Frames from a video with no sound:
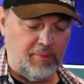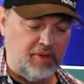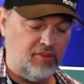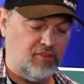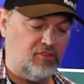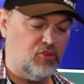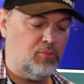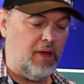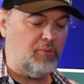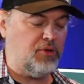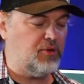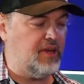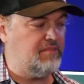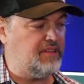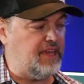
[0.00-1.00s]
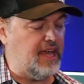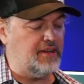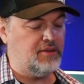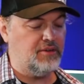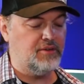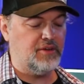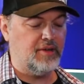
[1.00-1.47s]
mean, it's too bad we don't have the
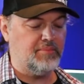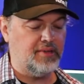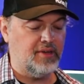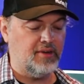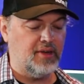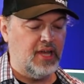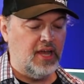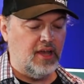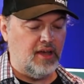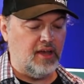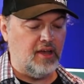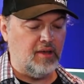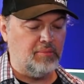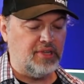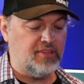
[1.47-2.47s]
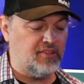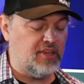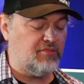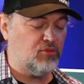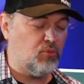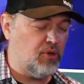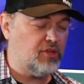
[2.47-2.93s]
editor up here, because they
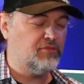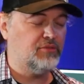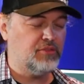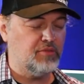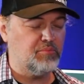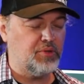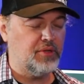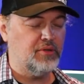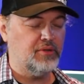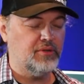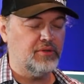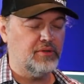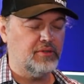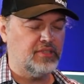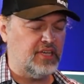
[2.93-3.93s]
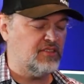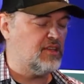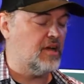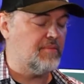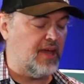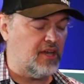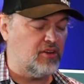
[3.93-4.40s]
have a wonderful computer
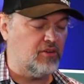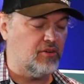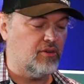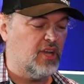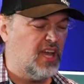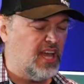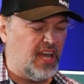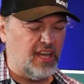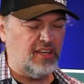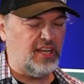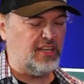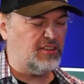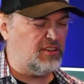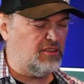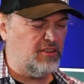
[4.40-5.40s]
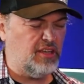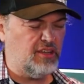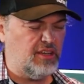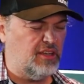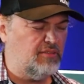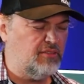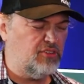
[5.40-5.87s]
desktop editor, and like
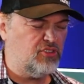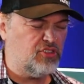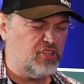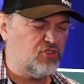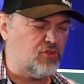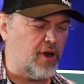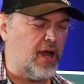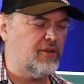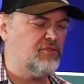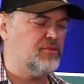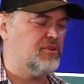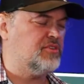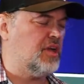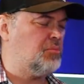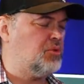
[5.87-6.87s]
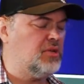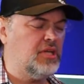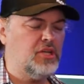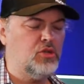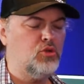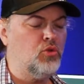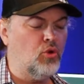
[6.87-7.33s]
even just the drives, for example, you can
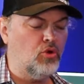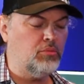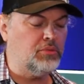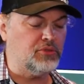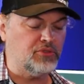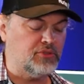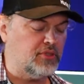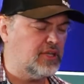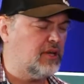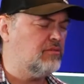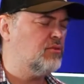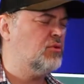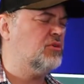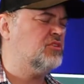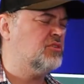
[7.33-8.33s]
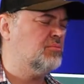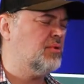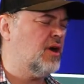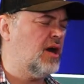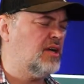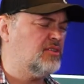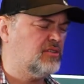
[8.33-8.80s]
get a Nobles, you get, of course, the
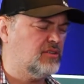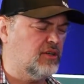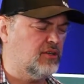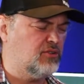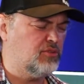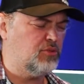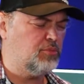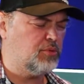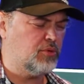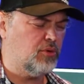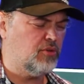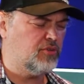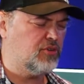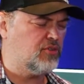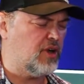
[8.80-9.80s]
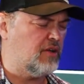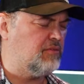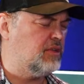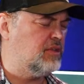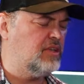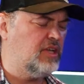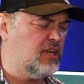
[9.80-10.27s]
Boss Super Overdrive,
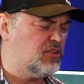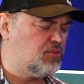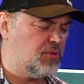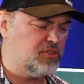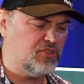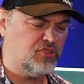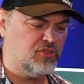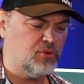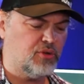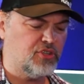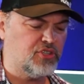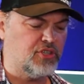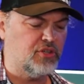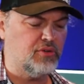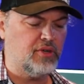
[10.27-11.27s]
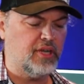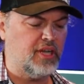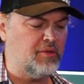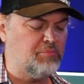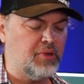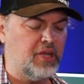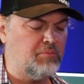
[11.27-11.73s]
the DS1 distortion, you can
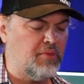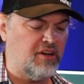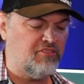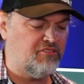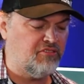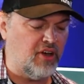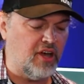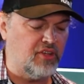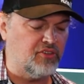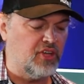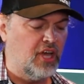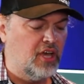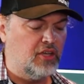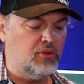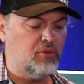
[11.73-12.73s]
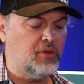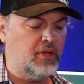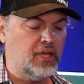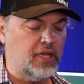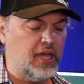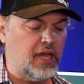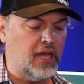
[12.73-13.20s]
get Big Muff Fuzz, you
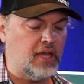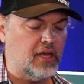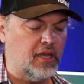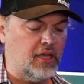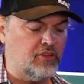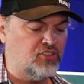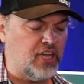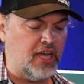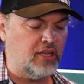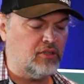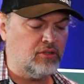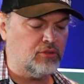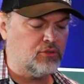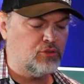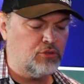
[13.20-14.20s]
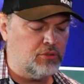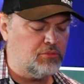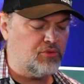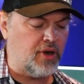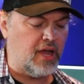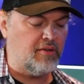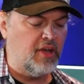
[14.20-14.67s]
can get a Chandler Tube
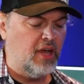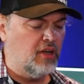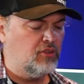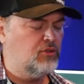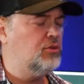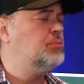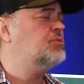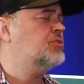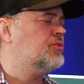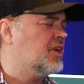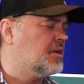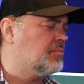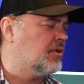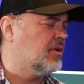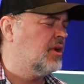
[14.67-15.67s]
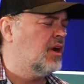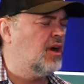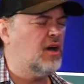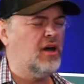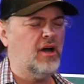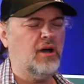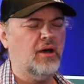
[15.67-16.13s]
Drive, Tube Screamer,
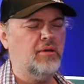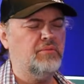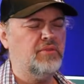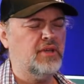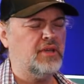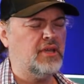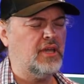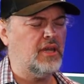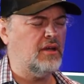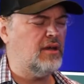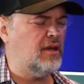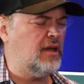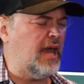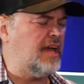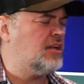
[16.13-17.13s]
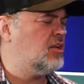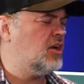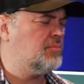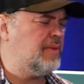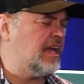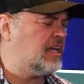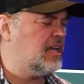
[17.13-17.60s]
the King
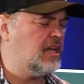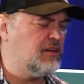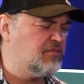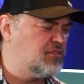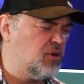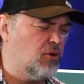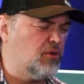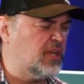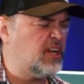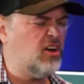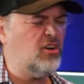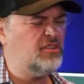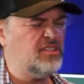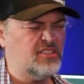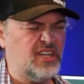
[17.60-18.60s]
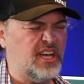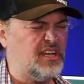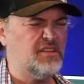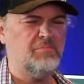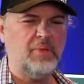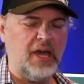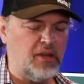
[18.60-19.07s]
Analog Man King of Tone, like all these
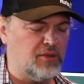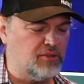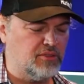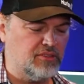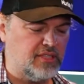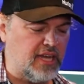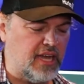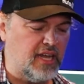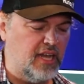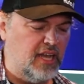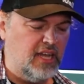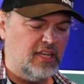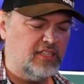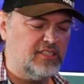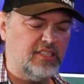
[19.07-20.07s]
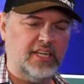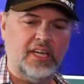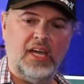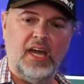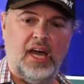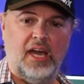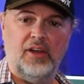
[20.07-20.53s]
kind of pedals that. It's
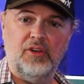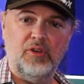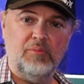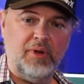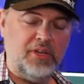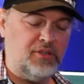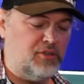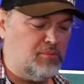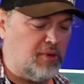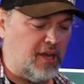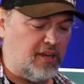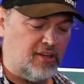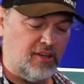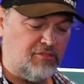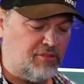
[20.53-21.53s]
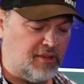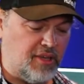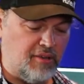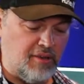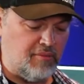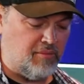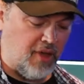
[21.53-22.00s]
like, I don't know about you, but I
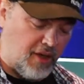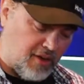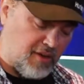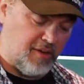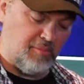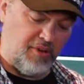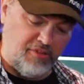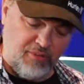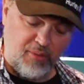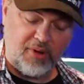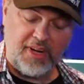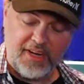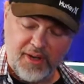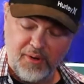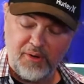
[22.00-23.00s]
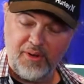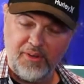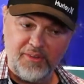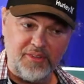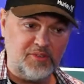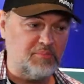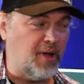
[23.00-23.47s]
definitely am not going to be forking out
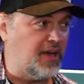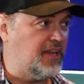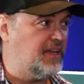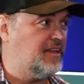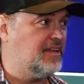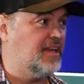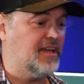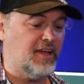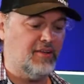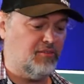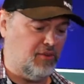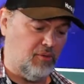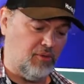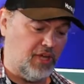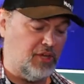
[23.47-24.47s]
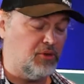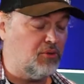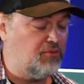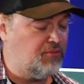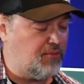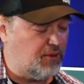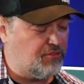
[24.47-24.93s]
all this money. Like, can
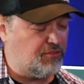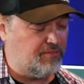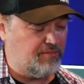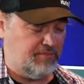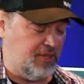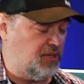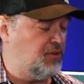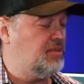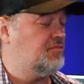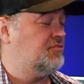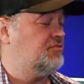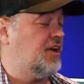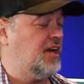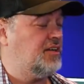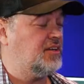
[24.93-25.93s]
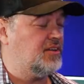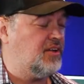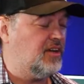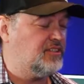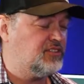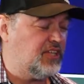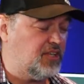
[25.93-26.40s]
you even find a
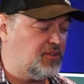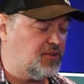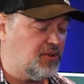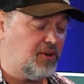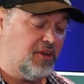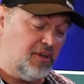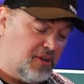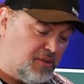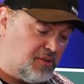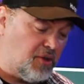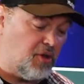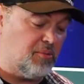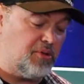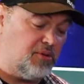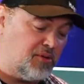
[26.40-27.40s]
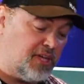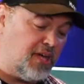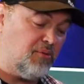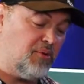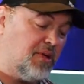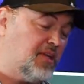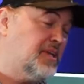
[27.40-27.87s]
Klon Centaur? No, but you'll
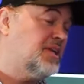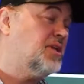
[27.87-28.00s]
get one in